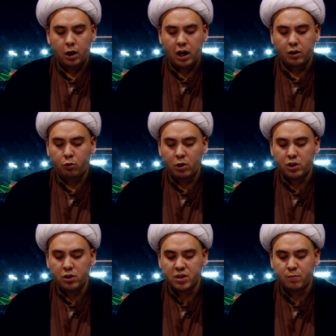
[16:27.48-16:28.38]
In
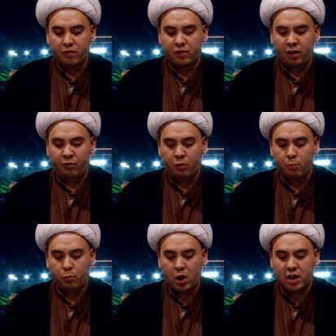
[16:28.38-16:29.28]
creatures with
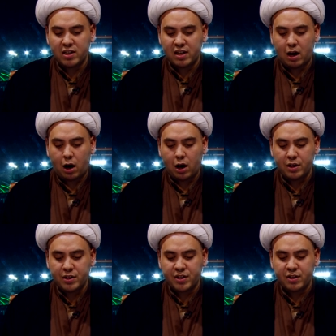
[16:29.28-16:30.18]
different brains and
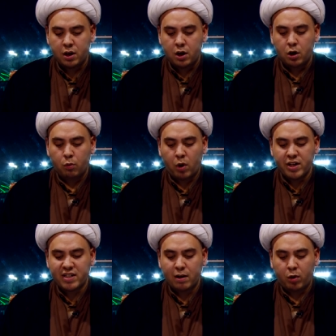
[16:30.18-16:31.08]
eyes,
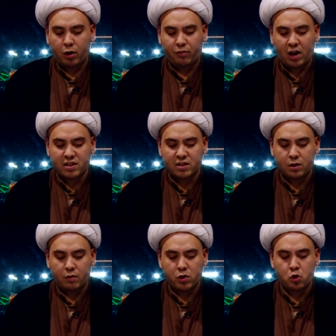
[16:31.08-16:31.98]
ones that work
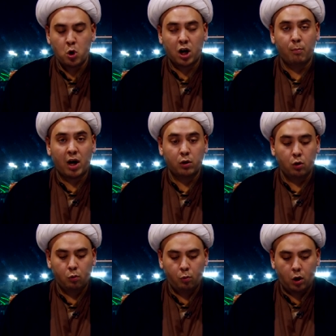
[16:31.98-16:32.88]
faster, the trick might
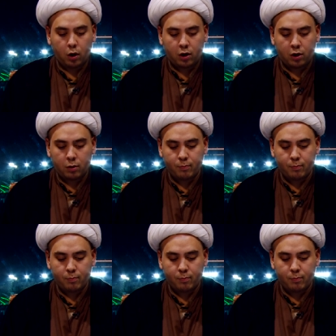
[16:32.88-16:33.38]
not work